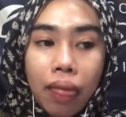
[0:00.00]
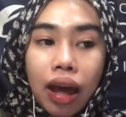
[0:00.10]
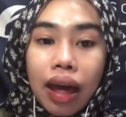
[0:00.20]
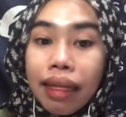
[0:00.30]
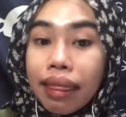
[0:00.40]

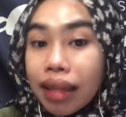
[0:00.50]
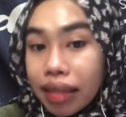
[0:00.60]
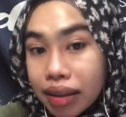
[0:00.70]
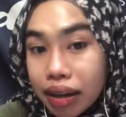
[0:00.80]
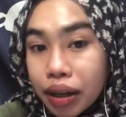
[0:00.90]
And that
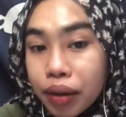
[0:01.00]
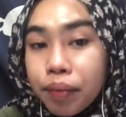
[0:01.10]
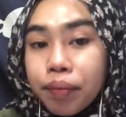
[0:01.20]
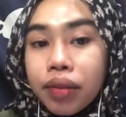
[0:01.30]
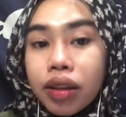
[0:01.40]

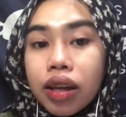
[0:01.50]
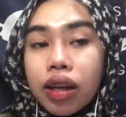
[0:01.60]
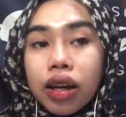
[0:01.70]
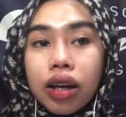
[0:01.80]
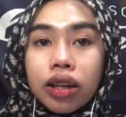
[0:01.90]
time,
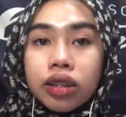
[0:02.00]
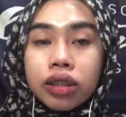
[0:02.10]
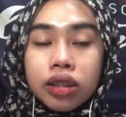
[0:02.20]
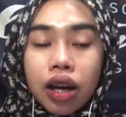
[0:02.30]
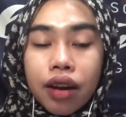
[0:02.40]

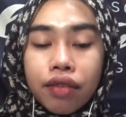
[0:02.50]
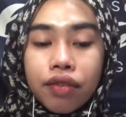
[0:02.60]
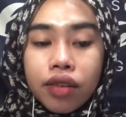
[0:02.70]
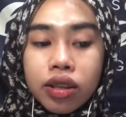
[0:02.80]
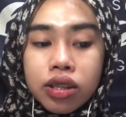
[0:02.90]
I
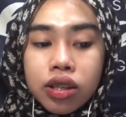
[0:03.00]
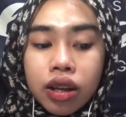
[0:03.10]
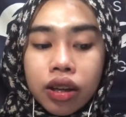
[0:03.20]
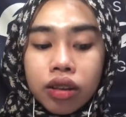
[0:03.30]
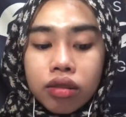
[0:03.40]
feel
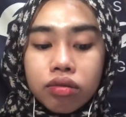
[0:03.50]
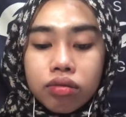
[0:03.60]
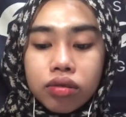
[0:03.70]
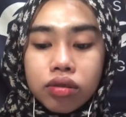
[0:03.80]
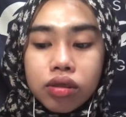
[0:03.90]
like
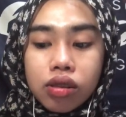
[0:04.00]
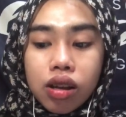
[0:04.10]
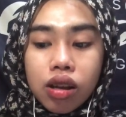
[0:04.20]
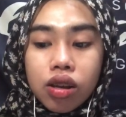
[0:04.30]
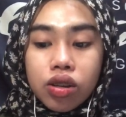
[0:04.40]

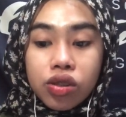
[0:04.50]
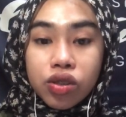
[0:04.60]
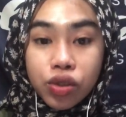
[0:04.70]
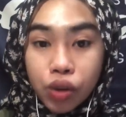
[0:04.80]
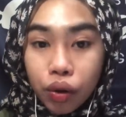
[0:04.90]

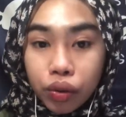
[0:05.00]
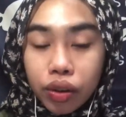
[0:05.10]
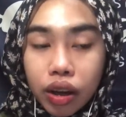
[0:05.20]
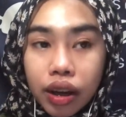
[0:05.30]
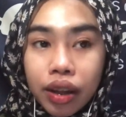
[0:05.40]
shocked
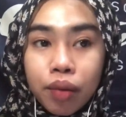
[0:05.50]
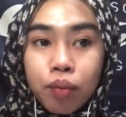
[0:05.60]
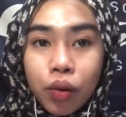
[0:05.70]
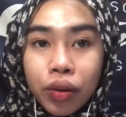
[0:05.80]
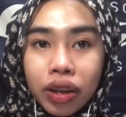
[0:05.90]
at the
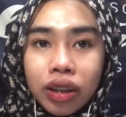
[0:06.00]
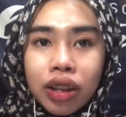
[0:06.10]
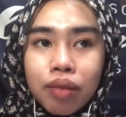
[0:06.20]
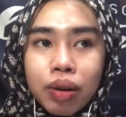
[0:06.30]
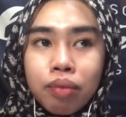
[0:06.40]
morning
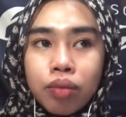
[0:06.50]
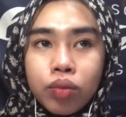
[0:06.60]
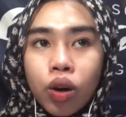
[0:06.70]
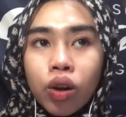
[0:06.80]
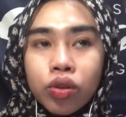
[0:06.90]
that my mom
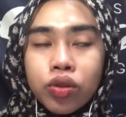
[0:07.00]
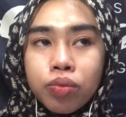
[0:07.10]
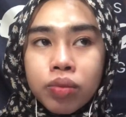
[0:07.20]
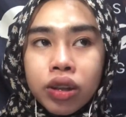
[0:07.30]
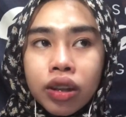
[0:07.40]
called to
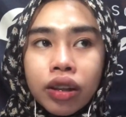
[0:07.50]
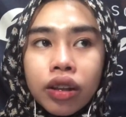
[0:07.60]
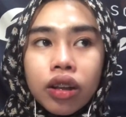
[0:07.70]
me that,